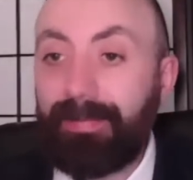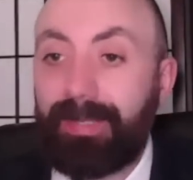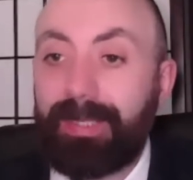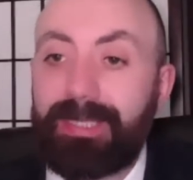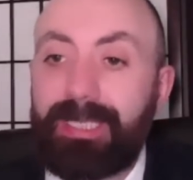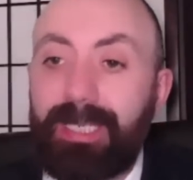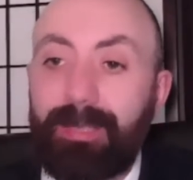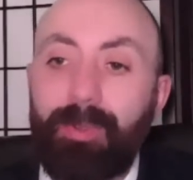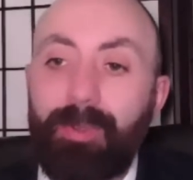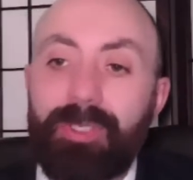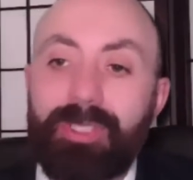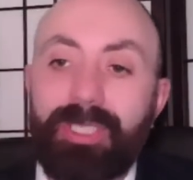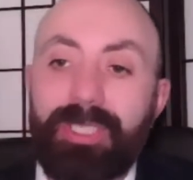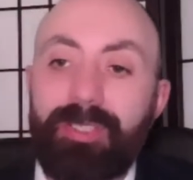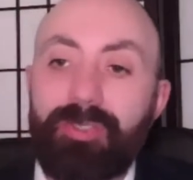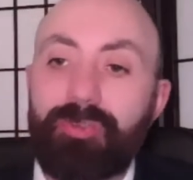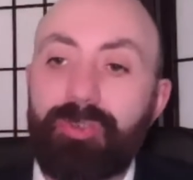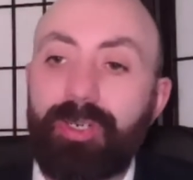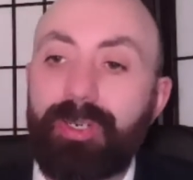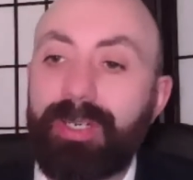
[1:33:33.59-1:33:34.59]
It's like watching a
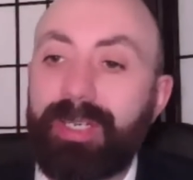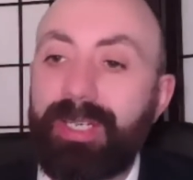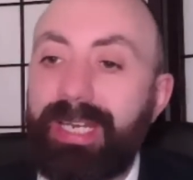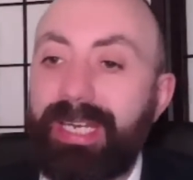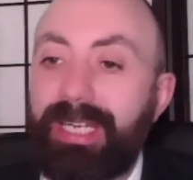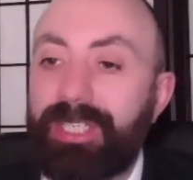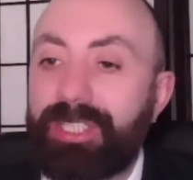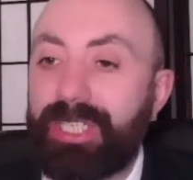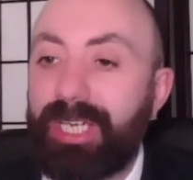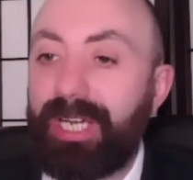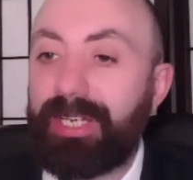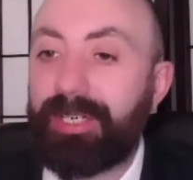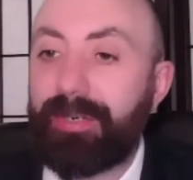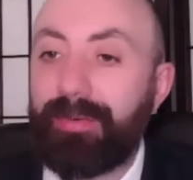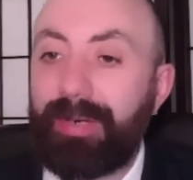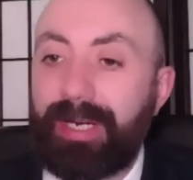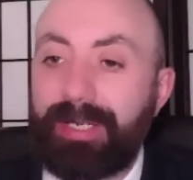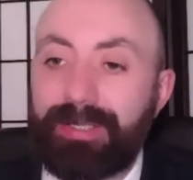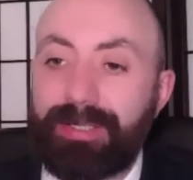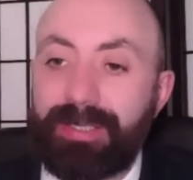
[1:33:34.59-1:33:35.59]
drunken HR
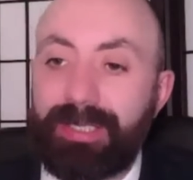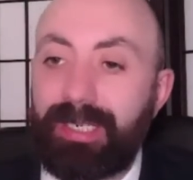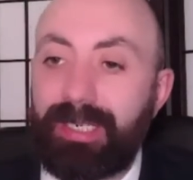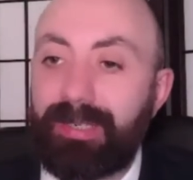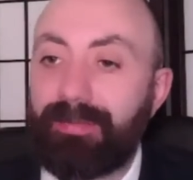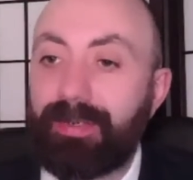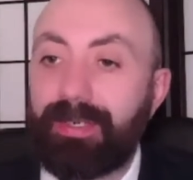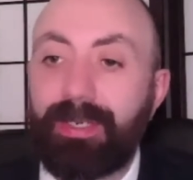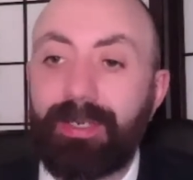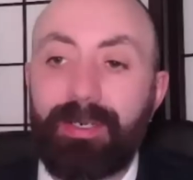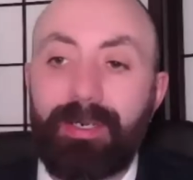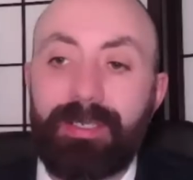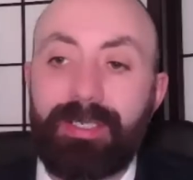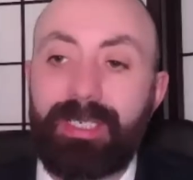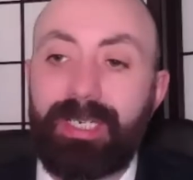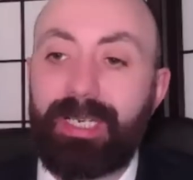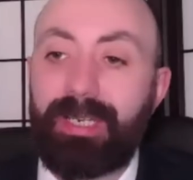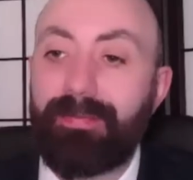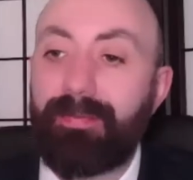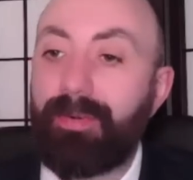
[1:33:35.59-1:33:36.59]
director
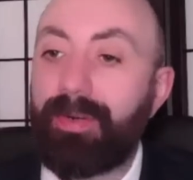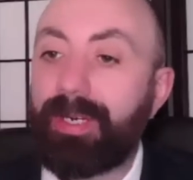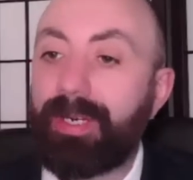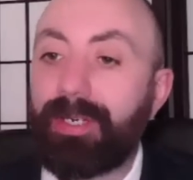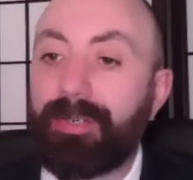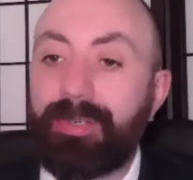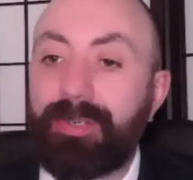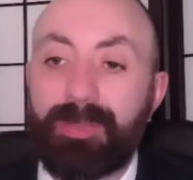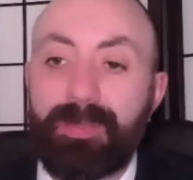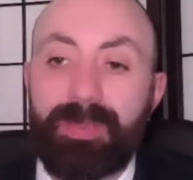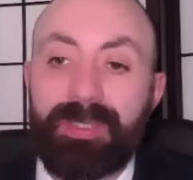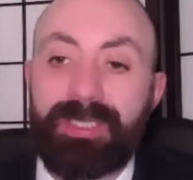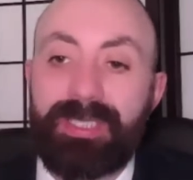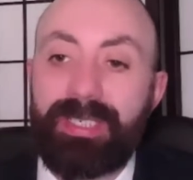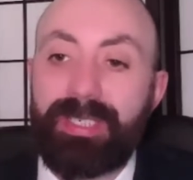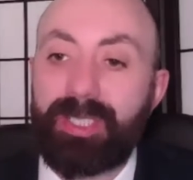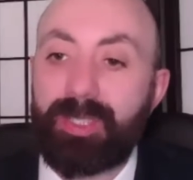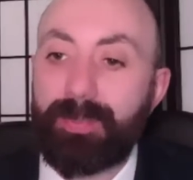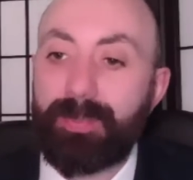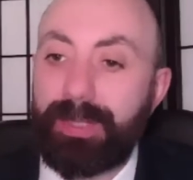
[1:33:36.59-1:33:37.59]
delivering a Christmas
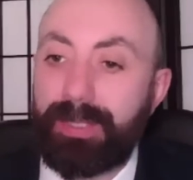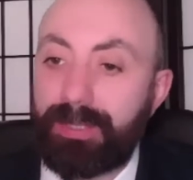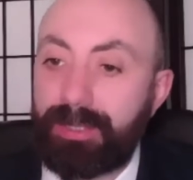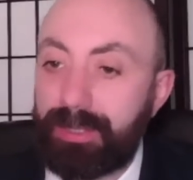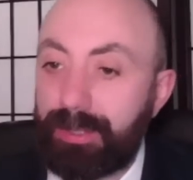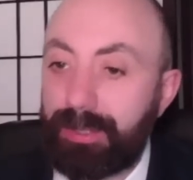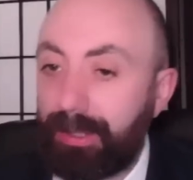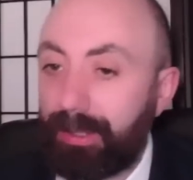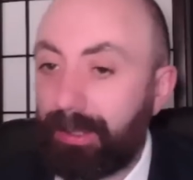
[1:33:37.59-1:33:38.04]
dinner speech.